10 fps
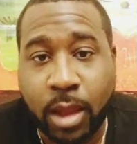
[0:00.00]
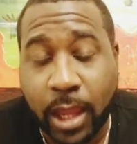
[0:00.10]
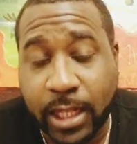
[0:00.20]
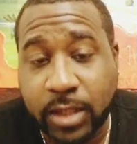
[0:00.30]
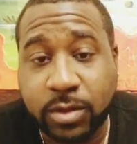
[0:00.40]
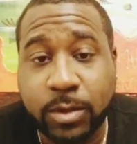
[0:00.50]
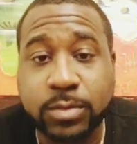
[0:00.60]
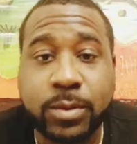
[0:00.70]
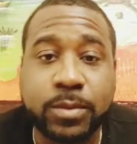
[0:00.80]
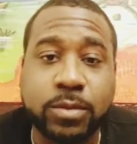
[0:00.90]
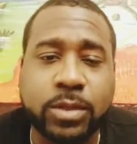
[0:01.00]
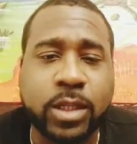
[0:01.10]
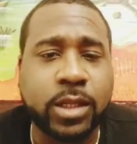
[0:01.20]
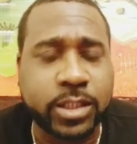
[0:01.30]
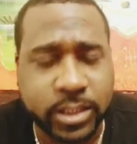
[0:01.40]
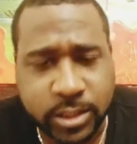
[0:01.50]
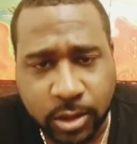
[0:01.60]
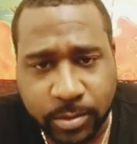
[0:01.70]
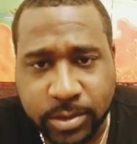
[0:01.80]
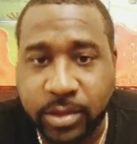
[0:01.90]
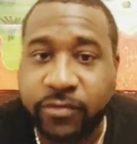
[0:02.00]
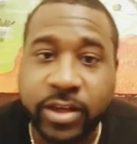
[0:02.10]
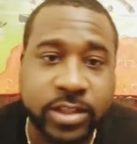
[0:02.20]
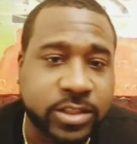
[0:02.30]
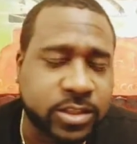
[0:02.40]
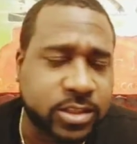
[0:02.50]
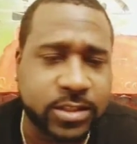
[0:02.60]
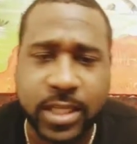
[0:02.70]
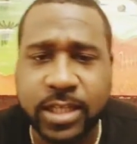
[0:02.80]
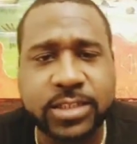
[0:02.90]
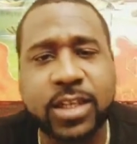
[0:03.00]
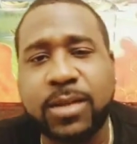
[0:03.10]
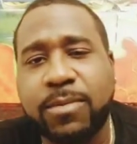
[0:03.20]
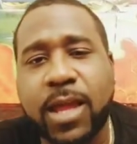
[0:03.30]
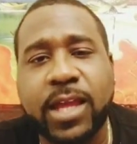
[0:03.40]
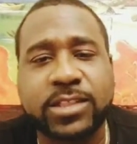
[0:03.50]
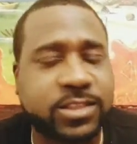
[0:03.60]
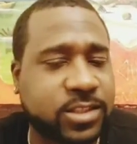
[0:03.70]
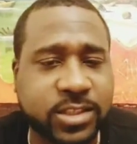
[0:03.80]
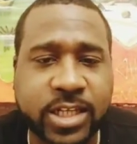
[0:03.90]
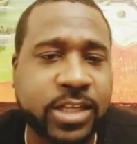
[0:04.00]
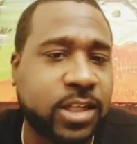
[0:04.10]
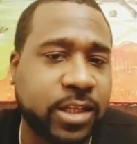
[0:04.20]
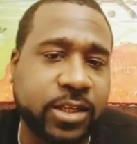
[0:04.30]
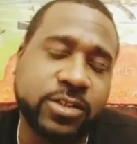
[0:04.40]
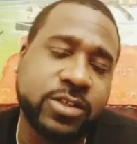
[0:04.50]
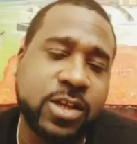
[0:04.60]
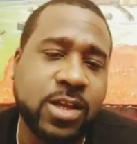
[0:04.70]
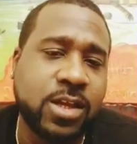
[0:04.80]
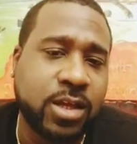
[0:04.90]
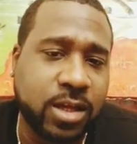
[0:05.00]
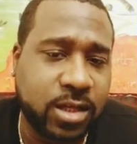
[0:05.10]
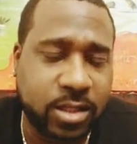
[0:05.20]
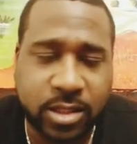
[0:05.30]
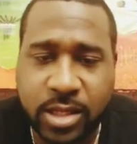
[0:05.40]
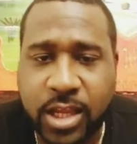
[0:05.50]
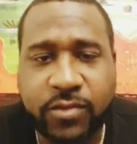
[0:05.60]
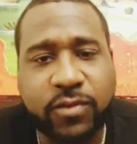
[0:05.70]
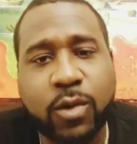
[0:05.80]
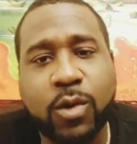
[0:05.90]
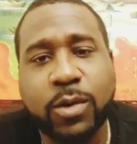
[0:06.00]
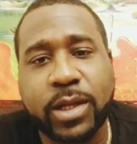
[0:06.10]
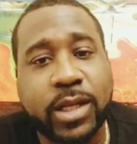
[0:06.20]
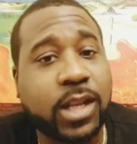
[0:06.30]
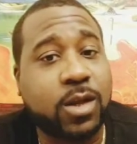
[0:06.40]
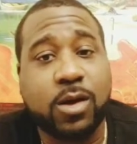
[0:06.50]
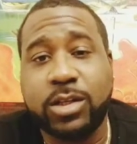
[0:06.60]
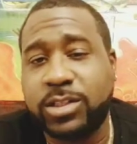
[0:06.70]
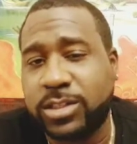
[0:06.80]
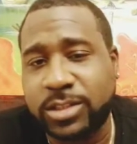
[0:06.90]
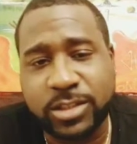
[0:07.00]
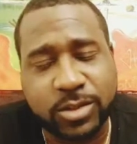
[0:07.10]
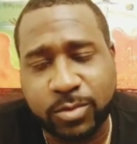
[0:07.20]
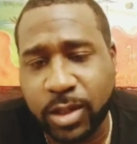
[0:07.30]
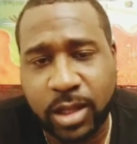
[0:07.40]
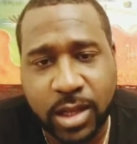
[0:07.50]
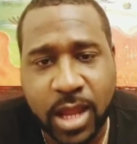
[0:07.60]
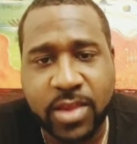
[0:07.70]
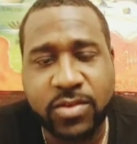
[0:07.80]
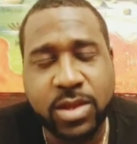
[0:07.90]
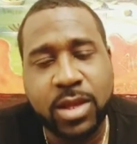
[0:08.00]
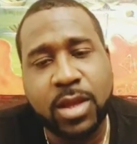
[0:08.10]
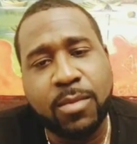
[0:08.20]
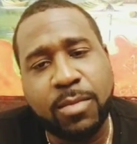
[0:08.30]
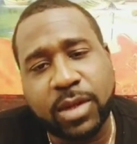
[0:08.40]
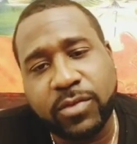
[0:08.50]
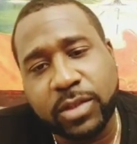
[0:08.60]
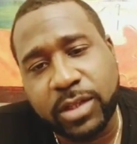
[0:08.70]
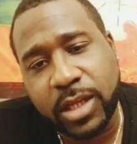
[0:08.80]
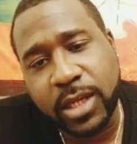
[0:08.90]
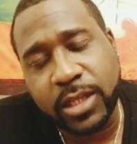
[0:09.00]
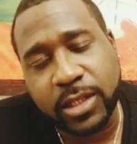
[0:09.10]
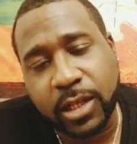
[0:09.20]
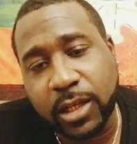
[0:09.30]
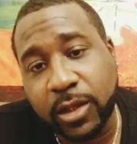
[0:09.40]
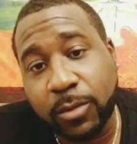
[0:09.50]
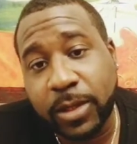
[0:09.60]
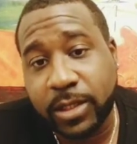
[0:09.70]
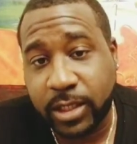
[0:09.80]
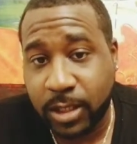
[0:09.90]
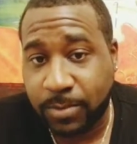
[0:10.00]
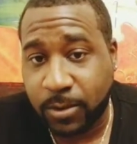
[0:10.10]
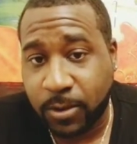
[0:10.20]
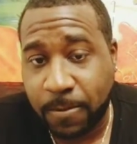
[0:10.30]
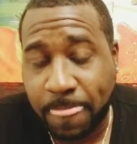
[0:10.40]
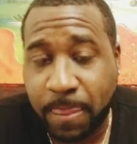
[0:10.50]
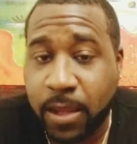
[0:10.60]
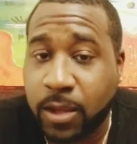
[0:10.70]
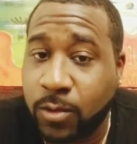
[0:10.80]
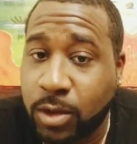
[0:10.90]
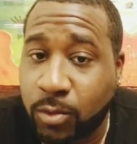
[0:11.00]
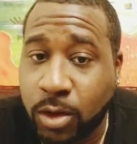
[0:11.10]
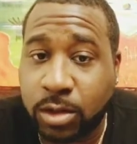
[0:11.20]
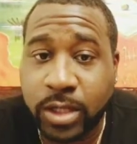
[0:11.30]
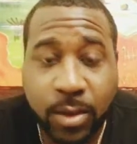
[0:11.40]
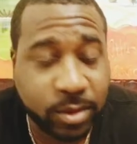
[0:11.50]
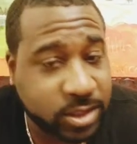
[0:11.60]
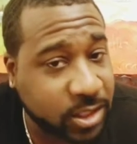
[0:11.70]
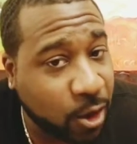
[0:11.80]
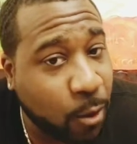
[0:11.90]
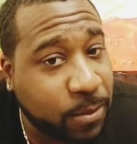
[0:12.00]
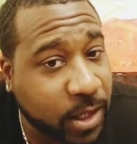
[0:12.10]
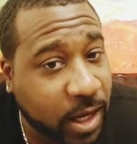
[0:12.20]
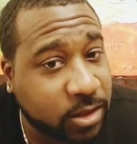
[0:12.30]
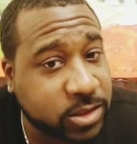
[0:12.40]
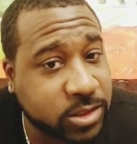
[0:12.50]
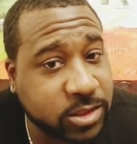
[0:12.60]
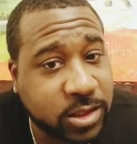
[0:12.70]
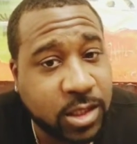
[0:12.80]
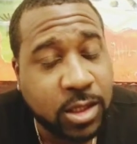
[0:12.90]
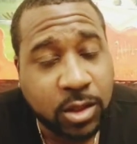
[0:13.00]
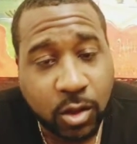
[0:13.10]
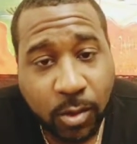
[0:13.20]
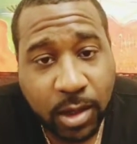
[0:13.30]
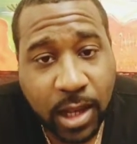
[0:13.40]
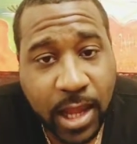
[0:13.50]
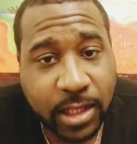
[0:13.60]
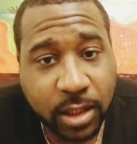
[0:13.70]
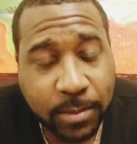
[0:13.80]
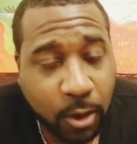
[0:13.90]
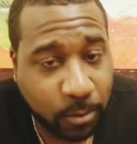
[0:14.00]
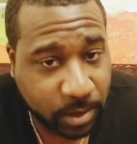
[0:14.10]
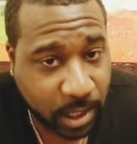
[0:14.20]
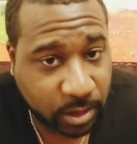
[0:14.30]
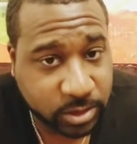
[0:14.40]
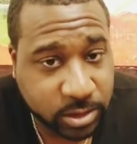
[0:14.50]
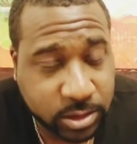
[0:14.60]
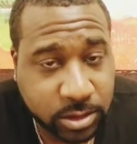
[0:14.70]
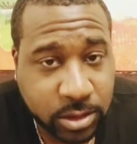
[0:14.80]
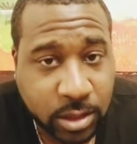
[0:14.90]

And that's what most people do. They look at the service, the finishes, the stainless steel appliances, the chandeliers, the nice flooring. They're like, oh, this is really nice. But if you dig a little bit deeper and you want to work on that, when you see open houses, go online, look up open houses,